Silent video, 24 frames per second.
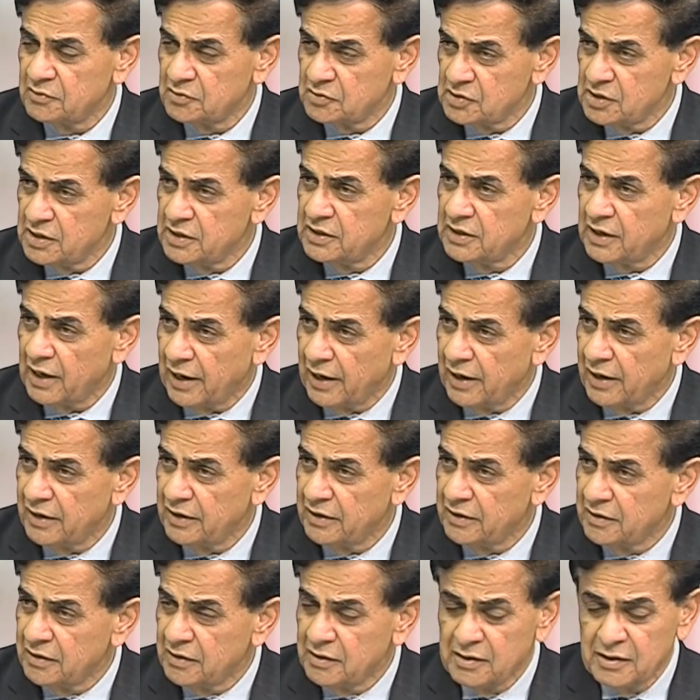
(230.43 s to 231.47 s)
in
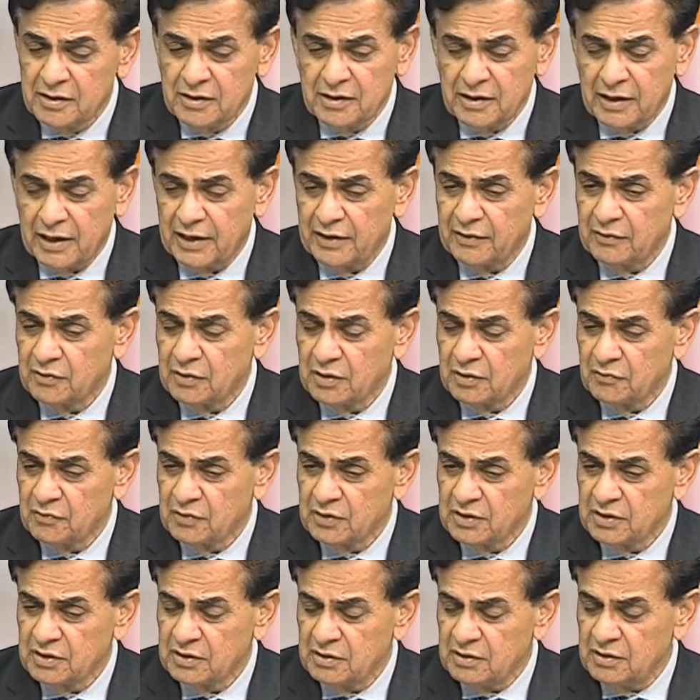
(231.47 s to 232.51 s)
hand, and
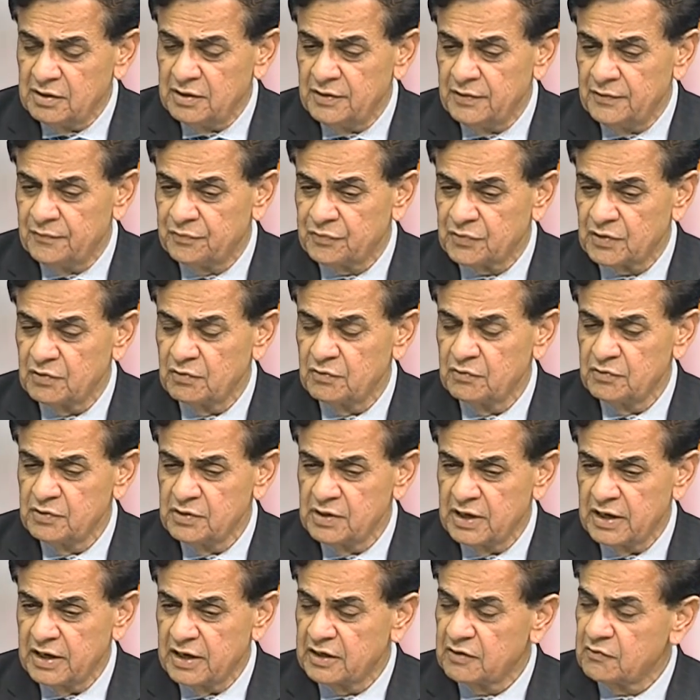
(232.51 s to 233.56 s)
we we
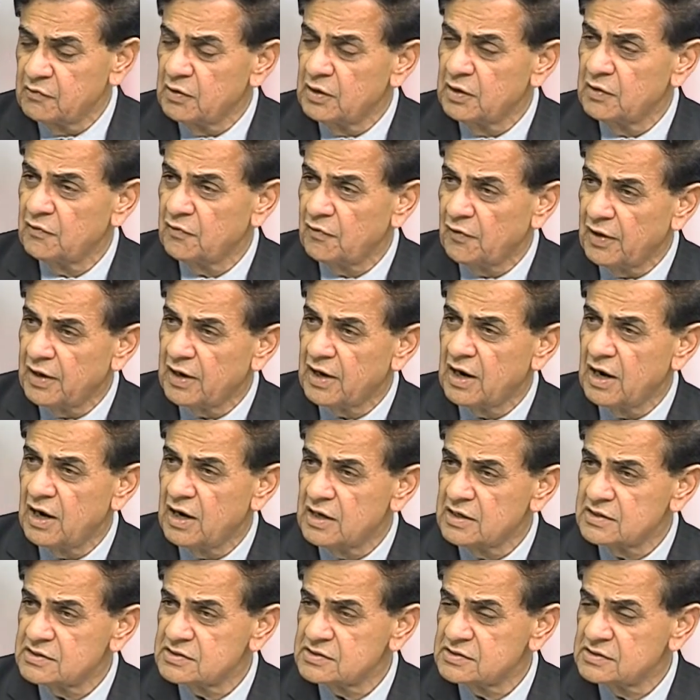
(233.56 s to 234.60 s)
had 25
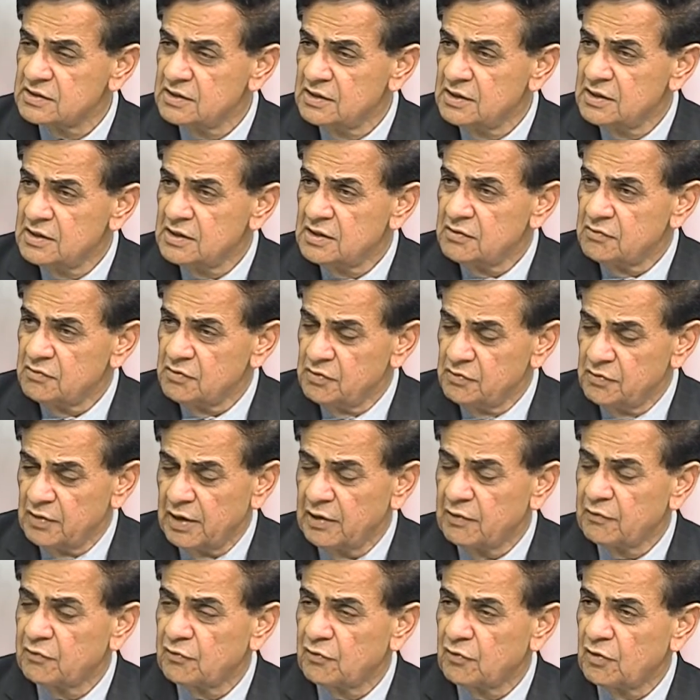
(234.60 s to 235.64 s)
cars. We
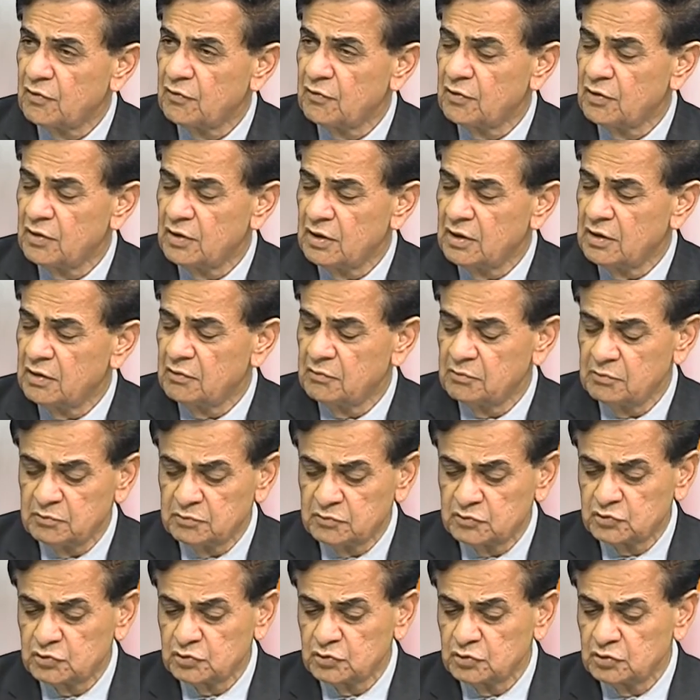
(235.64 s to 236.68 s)
went
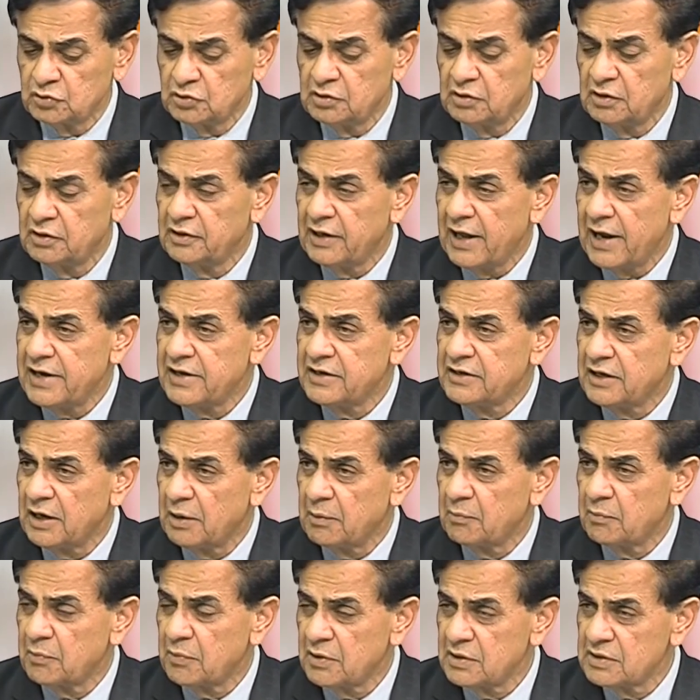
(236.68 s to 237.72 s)
through 9
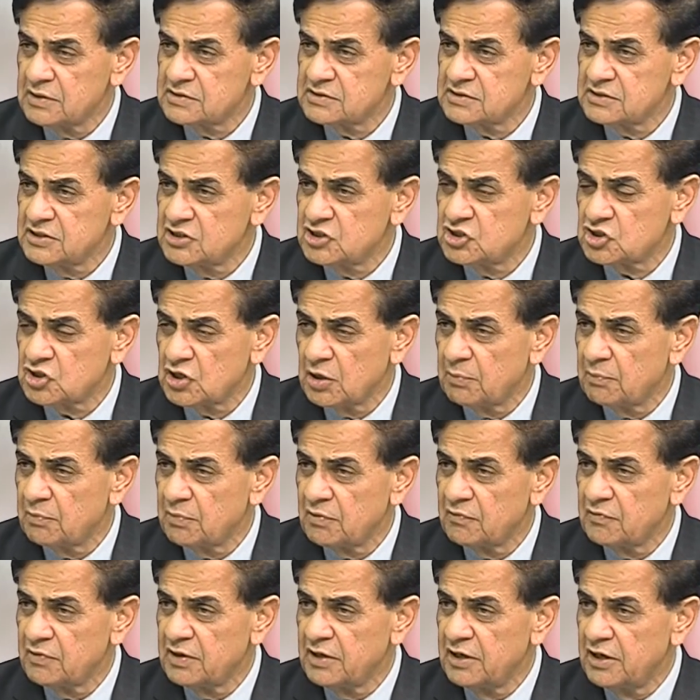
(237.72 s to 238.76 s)
temples. Each
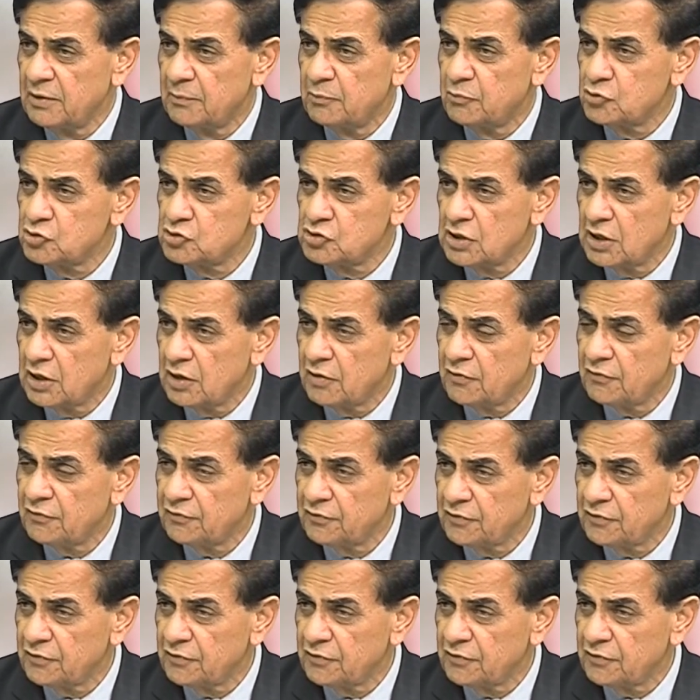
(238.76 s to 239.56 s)
temple we did a puja of